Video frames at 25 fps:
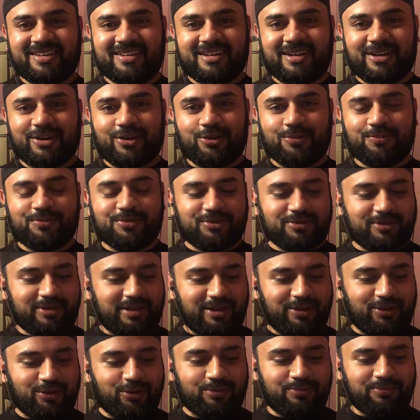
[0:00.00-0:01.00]
I hope,
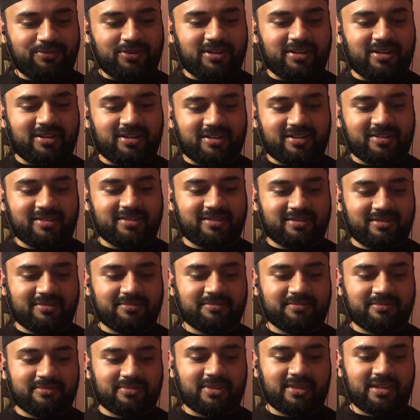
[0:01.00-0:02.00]
I hope uh,
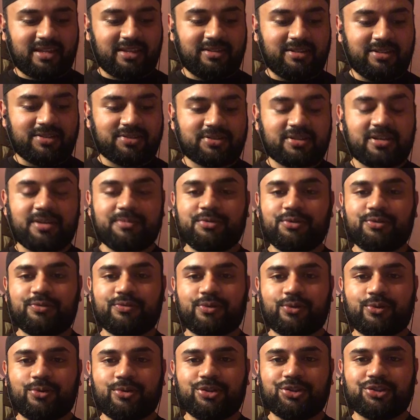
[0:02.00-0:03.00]
that does come to
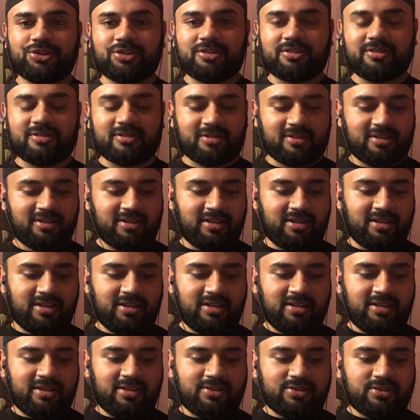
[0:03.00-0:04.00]
fruition.
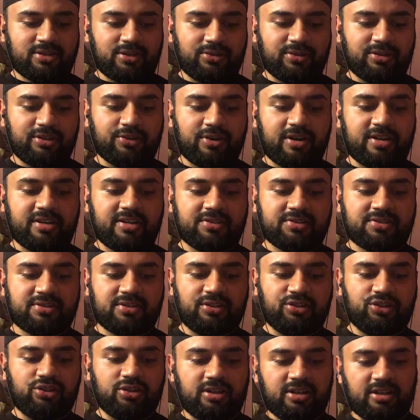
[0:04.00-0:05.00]
So the greatest,
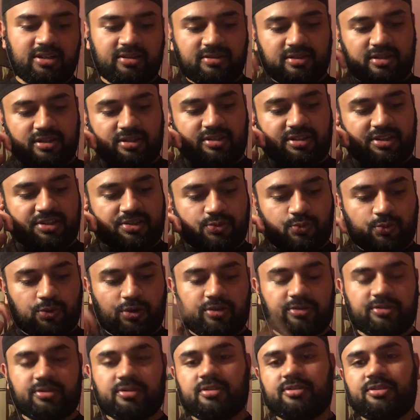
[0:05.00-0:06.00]
uh, this
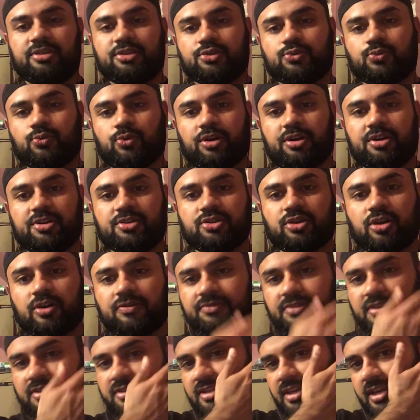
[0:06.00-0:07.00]
world, this word is
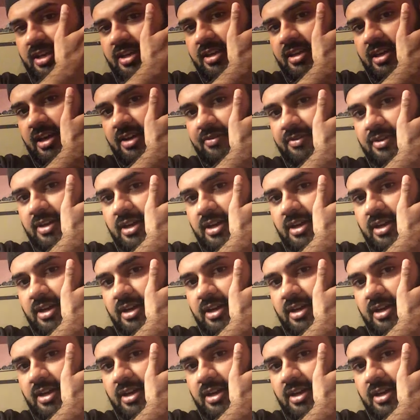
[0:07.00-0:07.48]
often taken out